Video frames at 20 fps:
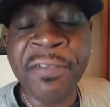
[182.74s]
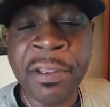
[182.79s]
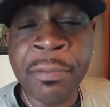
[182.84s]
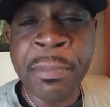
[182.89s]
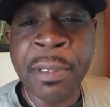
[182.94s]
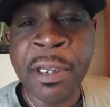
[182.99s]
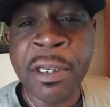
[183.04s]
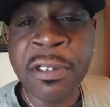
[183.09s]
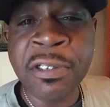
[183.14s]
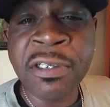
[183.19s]

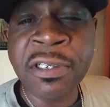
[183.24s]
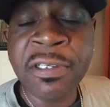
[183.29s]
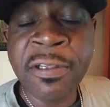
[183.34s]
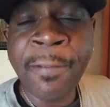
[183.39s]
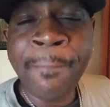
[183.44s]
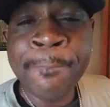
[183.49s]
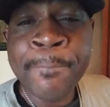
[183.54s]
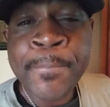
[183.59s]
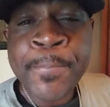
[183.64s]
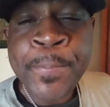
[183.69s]
females,
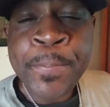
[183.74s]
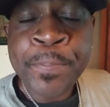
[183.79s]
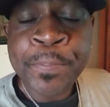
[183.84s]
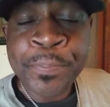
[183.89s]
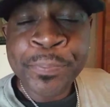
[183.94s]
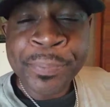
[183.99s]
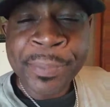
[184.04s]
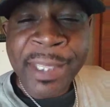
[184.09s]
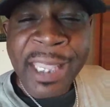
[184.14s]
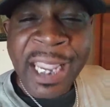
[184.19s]

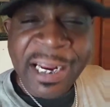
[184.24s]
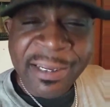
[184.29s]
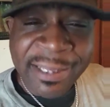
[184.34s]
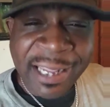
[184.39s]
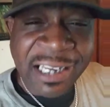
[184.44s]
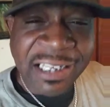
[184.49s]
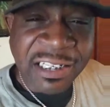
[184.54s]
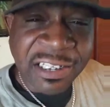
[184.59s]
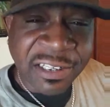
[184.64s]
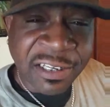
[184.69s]
and
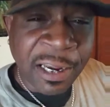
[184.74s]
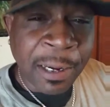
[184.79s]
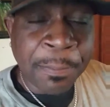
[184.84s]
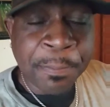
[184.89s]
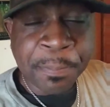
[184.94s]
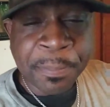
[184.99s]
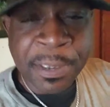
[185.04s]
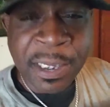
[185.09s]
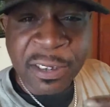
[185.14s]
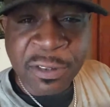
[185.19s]
they
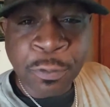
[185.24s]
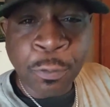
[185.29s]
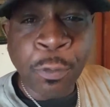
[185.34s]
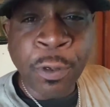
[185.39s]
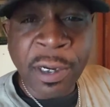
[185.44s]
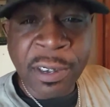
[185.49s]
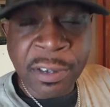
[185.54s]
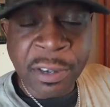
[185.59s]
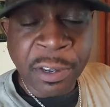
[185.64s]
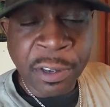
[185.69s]
jumped this
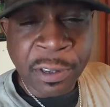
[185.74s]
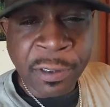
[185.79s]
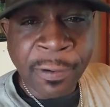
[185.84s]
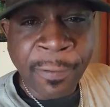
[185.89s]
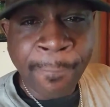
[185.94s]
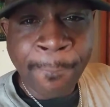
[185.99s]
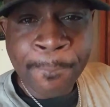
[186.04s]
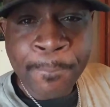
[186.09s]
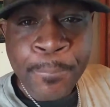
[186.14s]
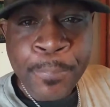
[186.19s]
one
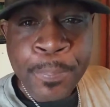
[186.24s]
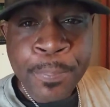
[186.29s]
girl.